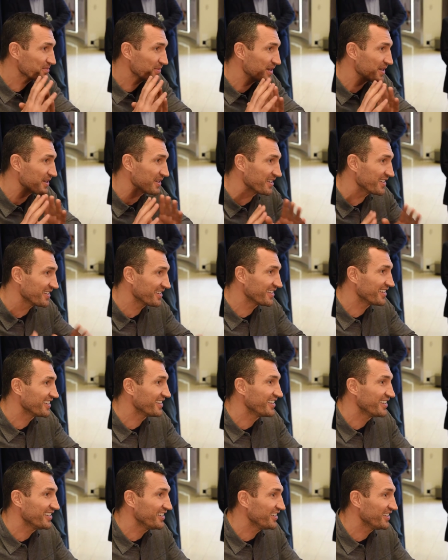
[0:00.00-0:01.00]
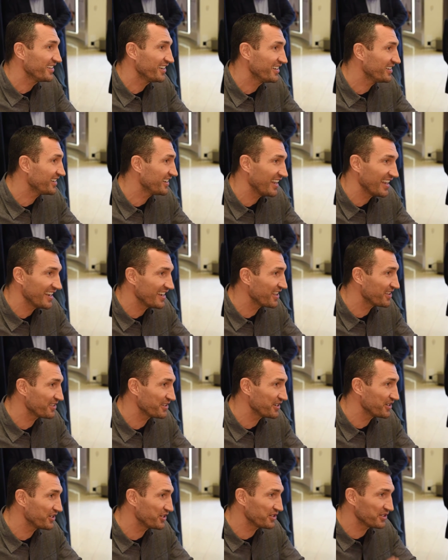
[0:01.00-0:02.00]
my any
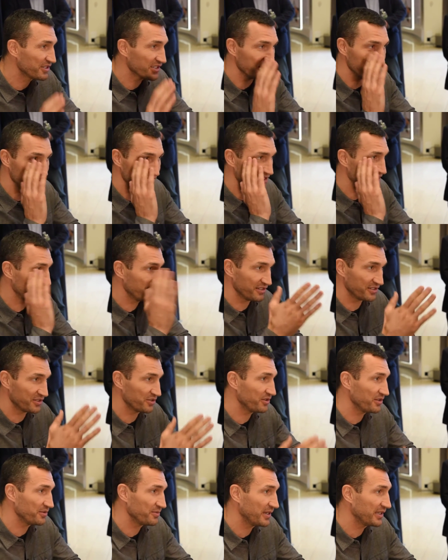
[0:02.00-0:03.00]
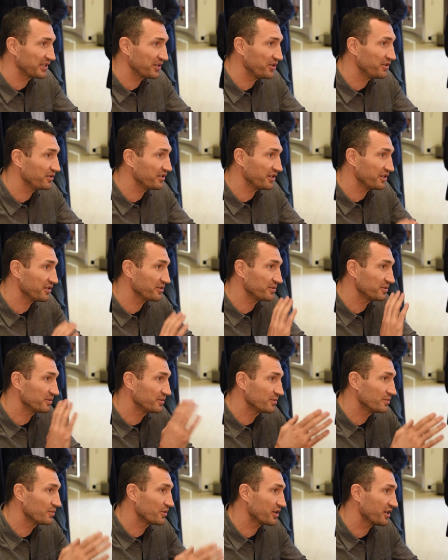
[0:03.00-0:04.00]
other issues, and just there's only one goal that you're
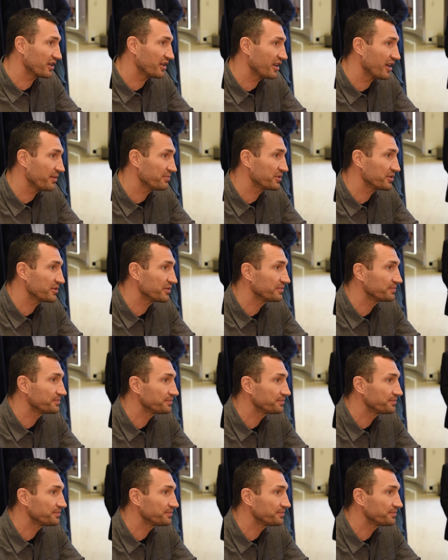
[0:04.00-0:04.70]
working up to.